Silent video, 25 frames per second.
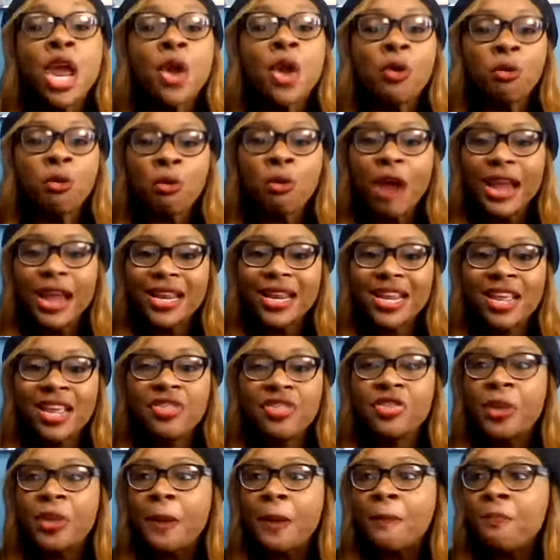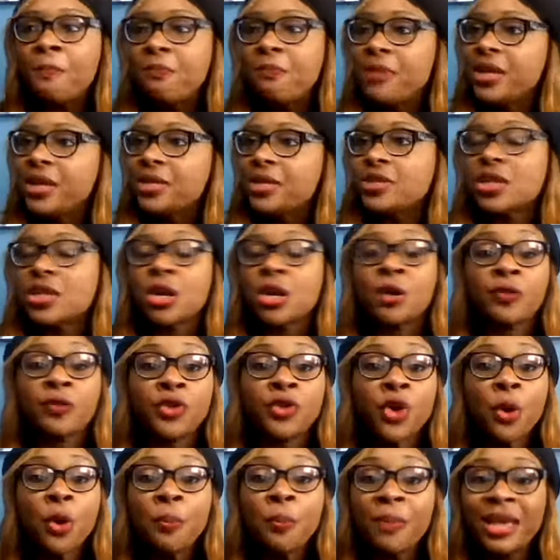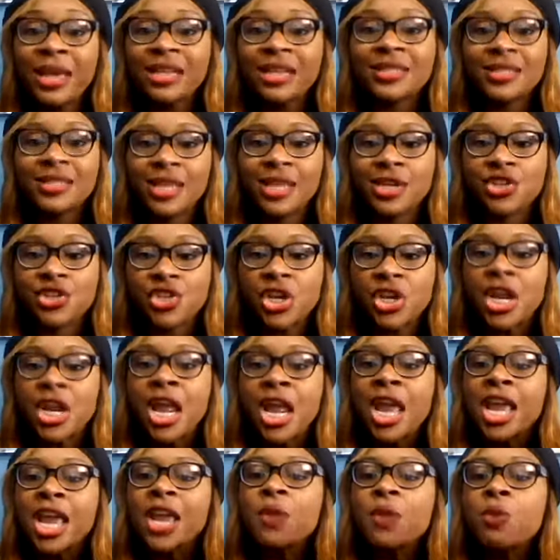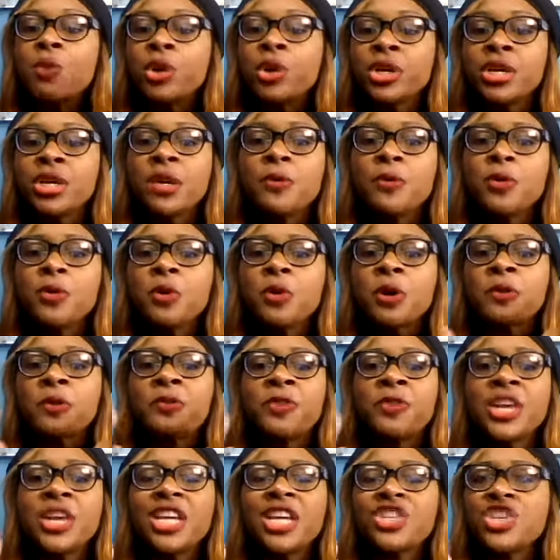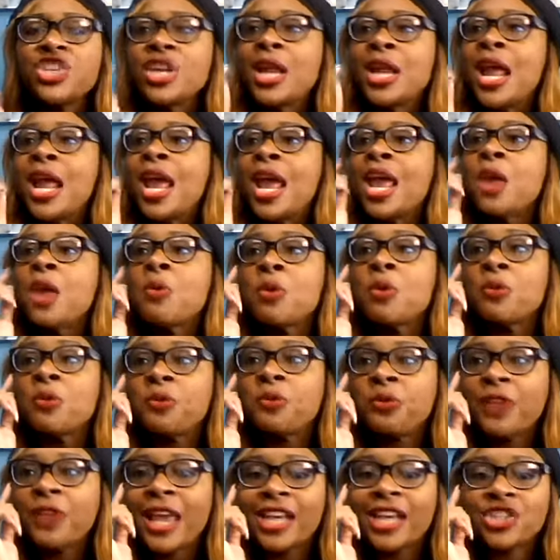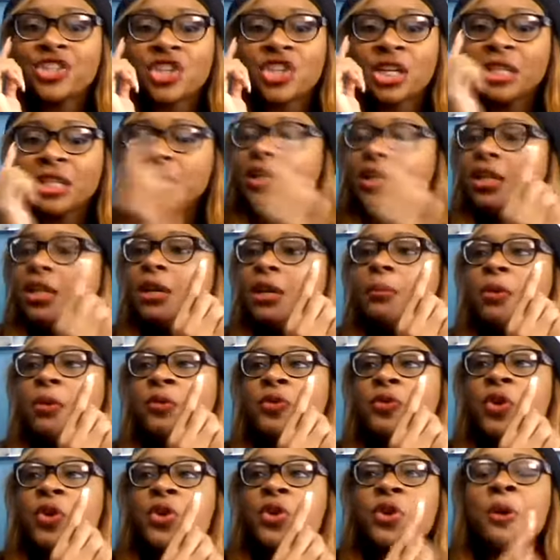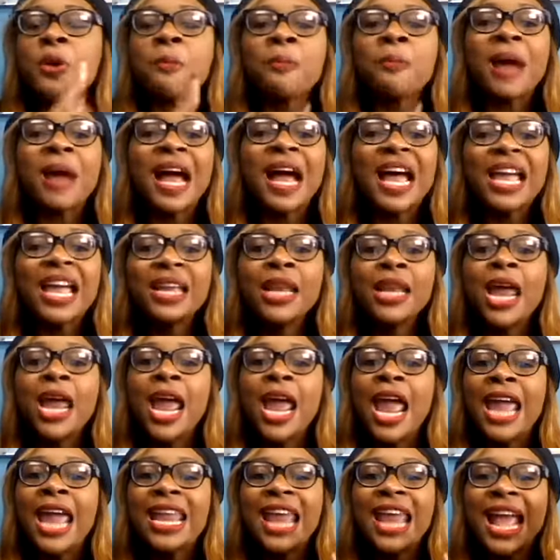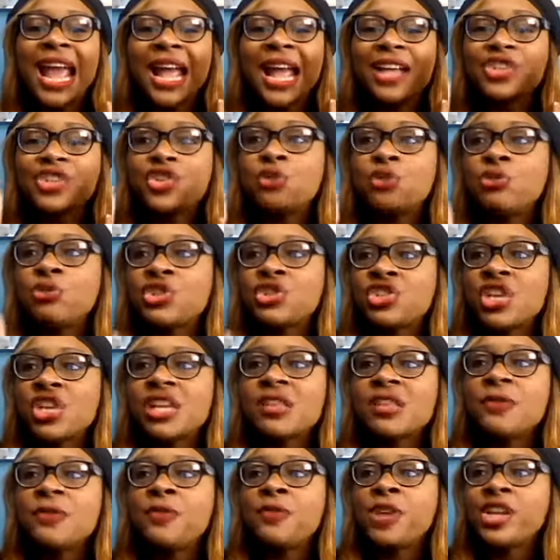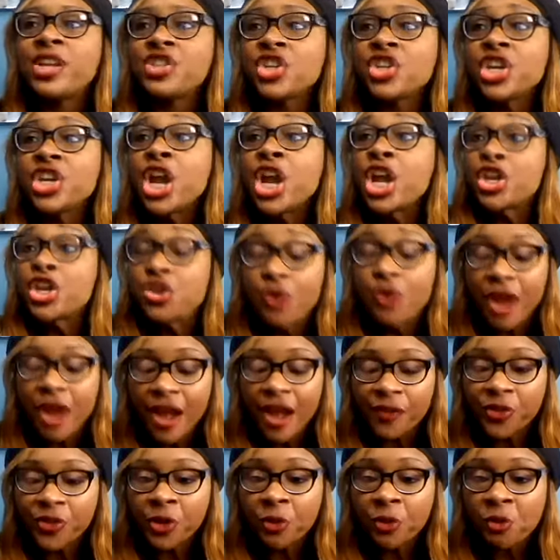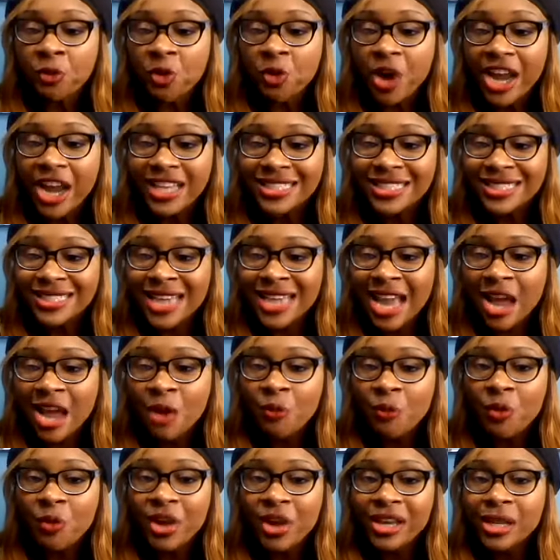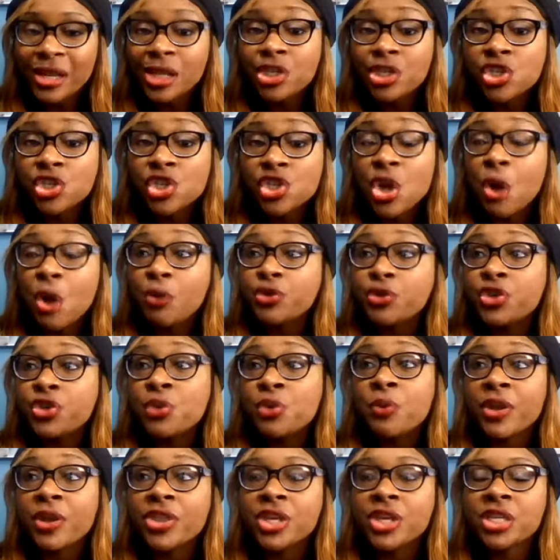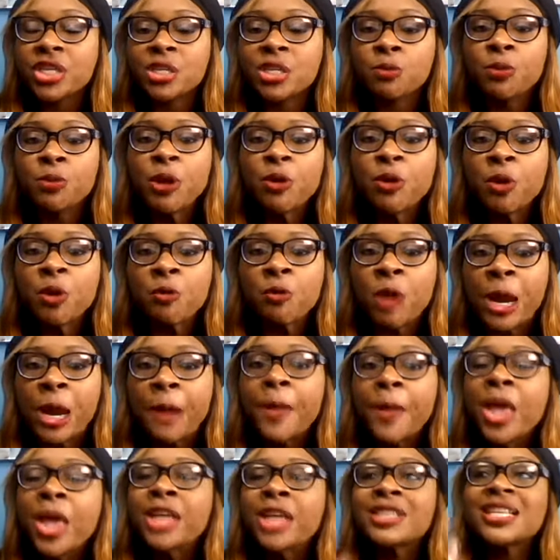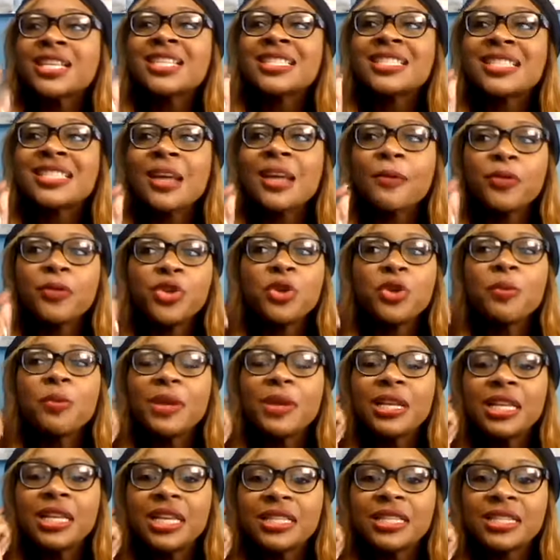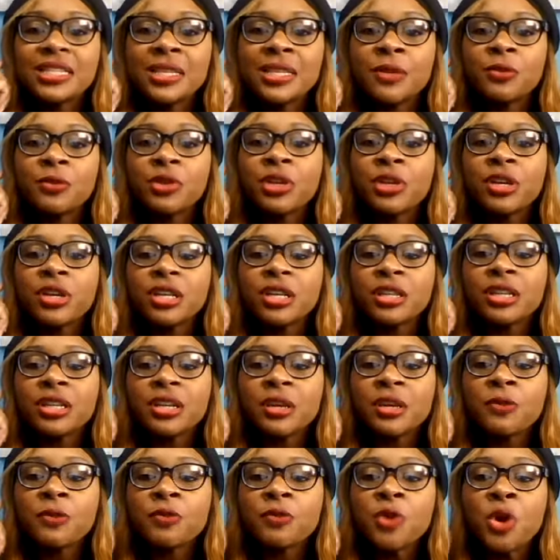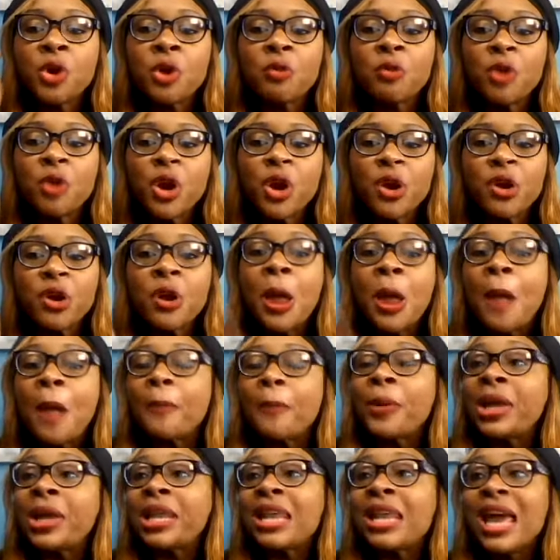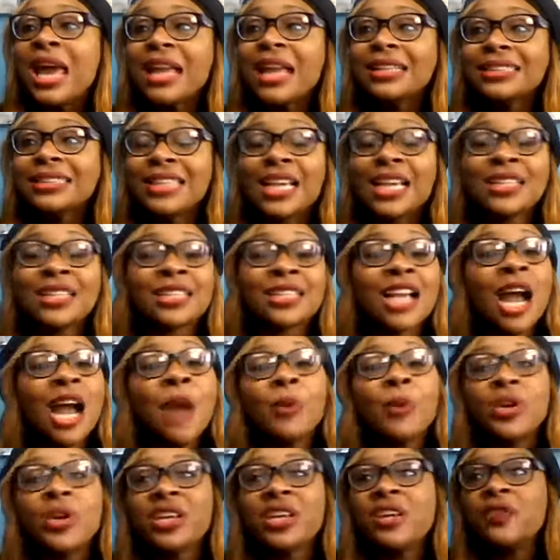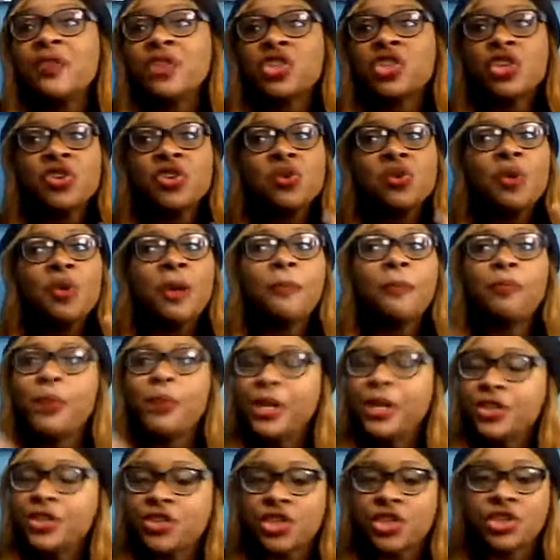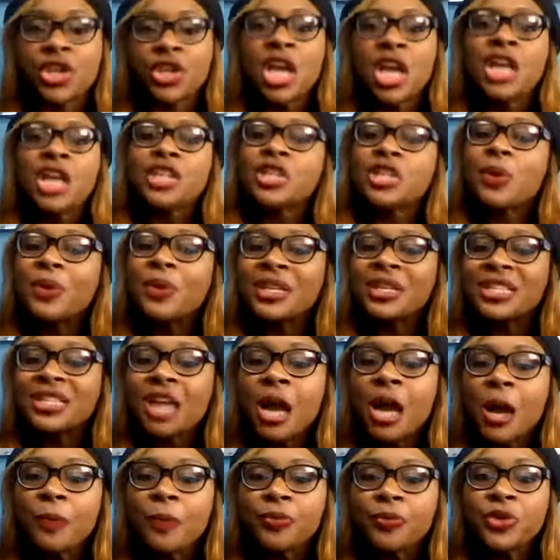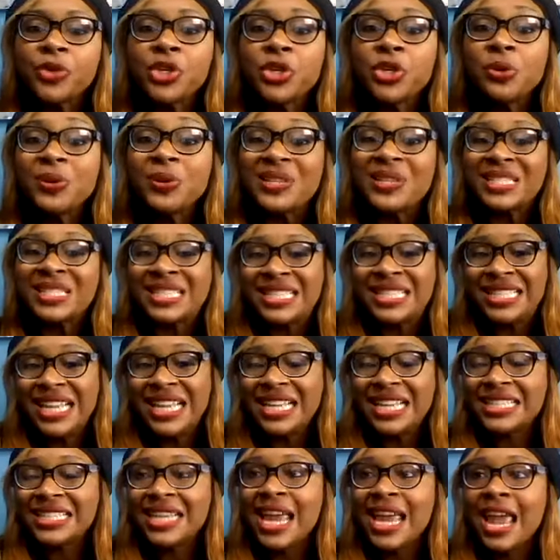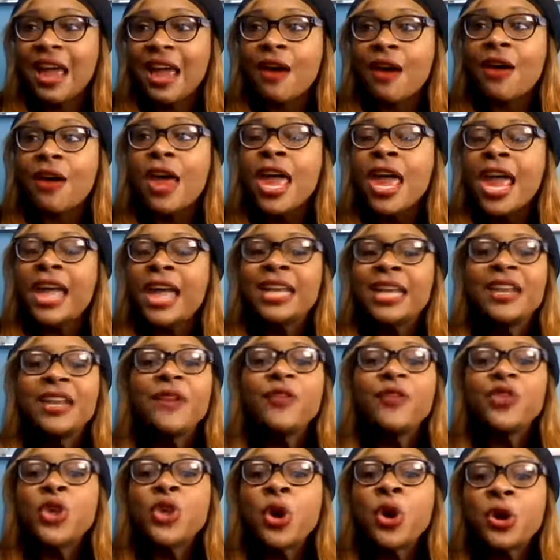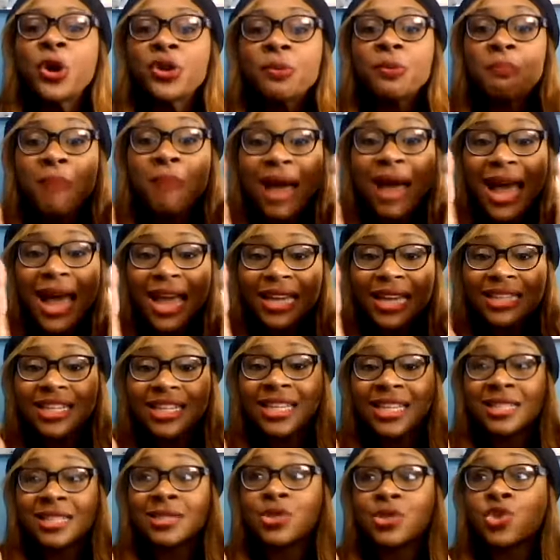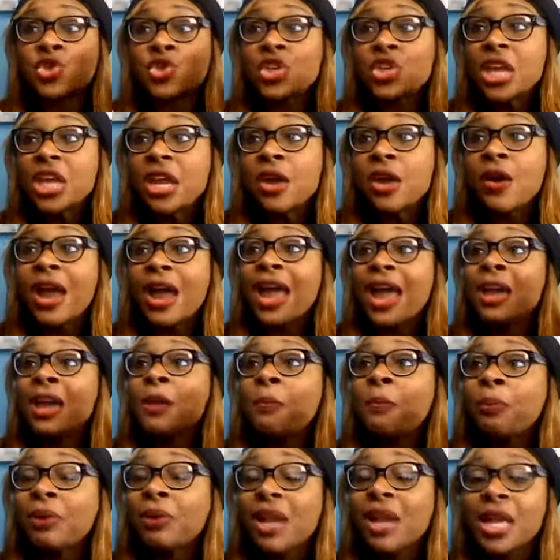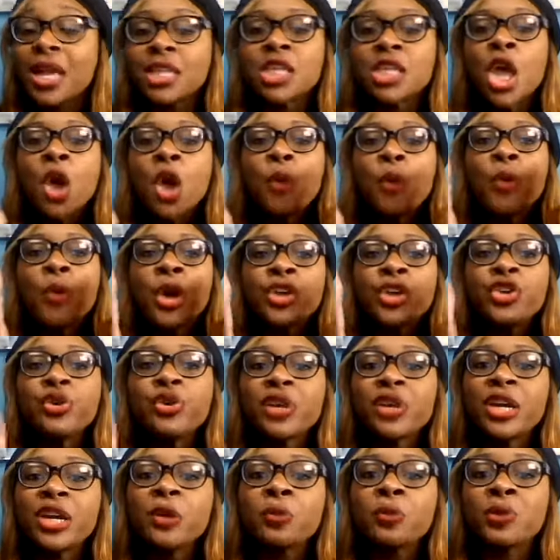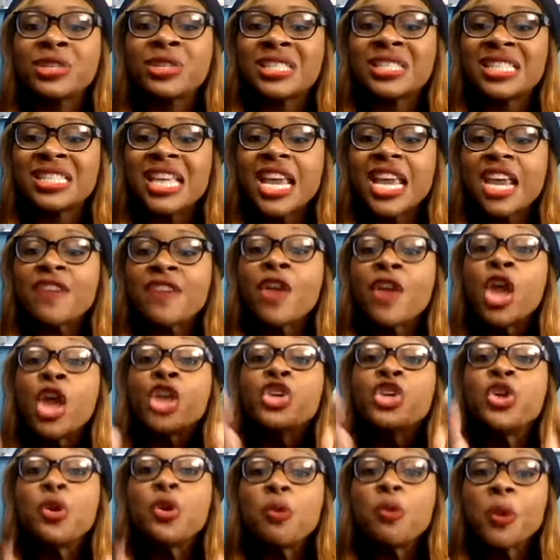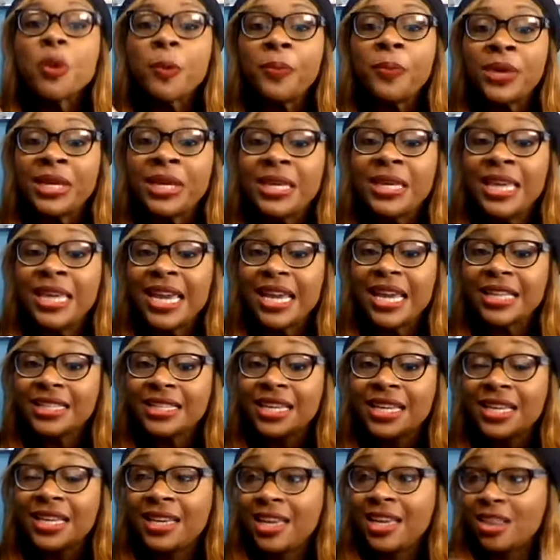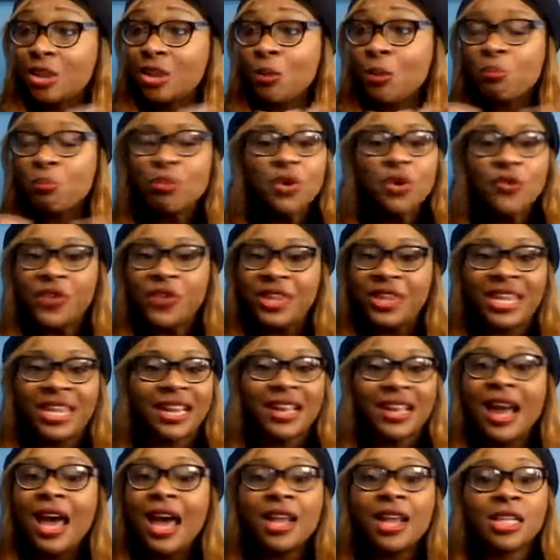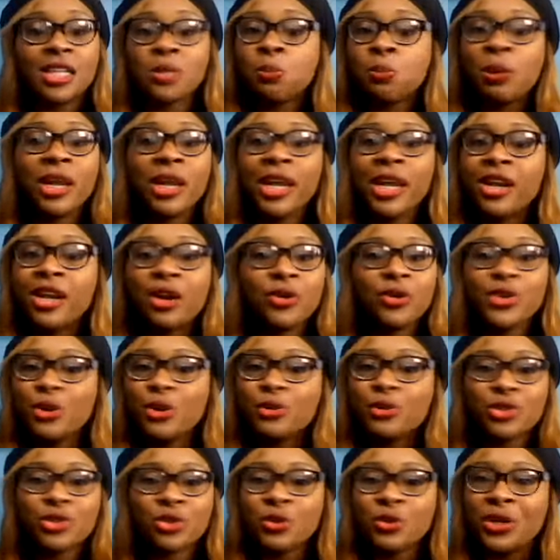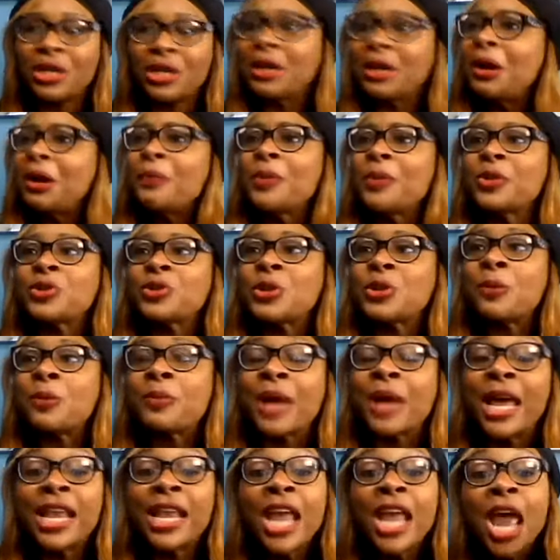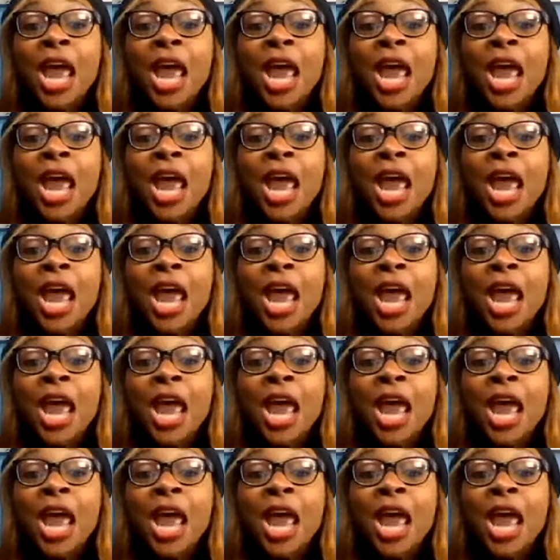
right in the midst of your meditation. He will give you a vision. It will flash clearly before your mind. And as you see the vision, you have to write down what he showed you in the spirit realm. See, some you be listening, looking for a word, but a lot of times God will give it to you in pictures. So it's up to you to sit down. And if your mind is still at a place where you can receive, you will begin to get the movie that God is playing on your screen. Come on, somebody,